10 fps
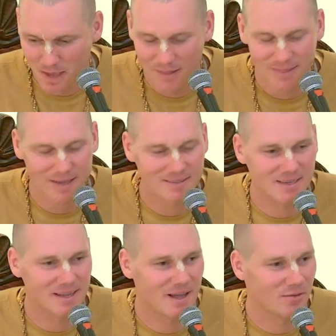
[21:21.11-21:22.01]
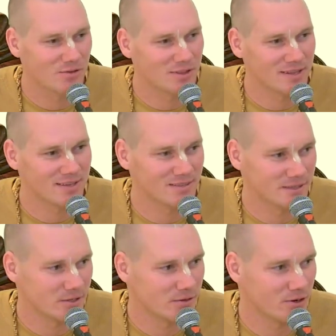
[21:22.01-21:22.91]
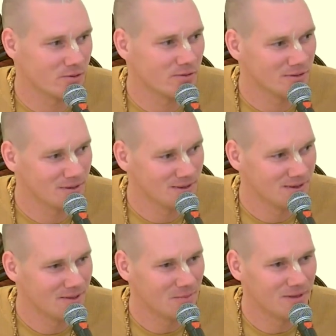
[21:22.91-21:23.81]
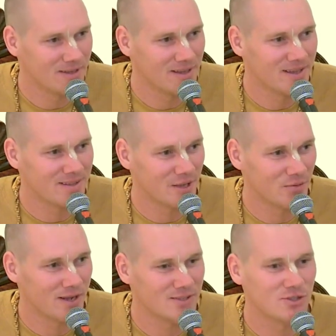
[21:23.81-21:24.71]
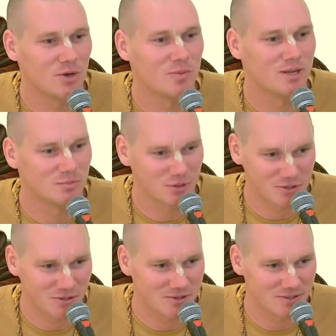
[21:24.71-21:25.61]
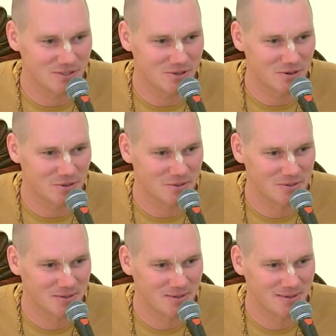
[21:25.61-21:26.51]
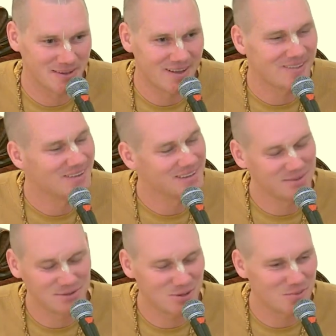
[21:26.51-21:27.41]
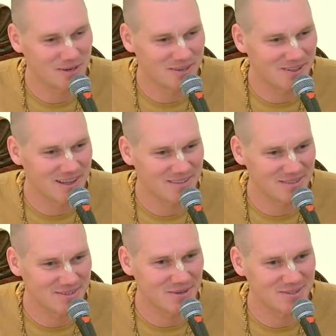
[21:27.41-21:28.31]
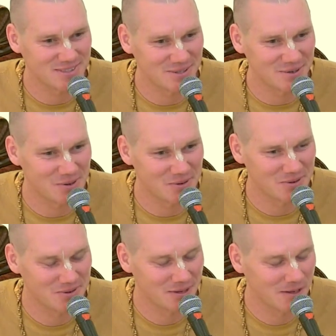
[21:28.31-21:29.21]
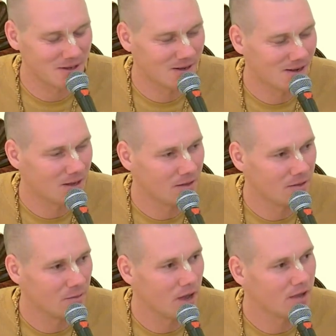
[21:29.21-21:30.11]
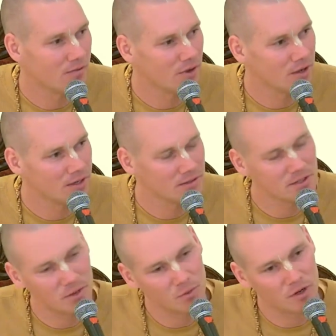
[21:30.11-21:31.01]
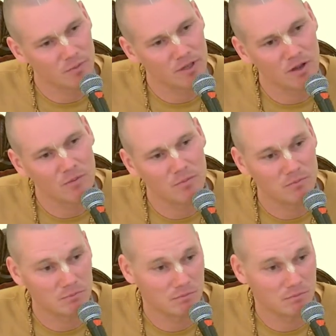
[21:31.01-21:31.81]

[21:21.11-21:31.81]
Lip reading: they say everything is zero, but yet they write so many books on zero, and they give so many classes on zero. The Mayavadis, they want to become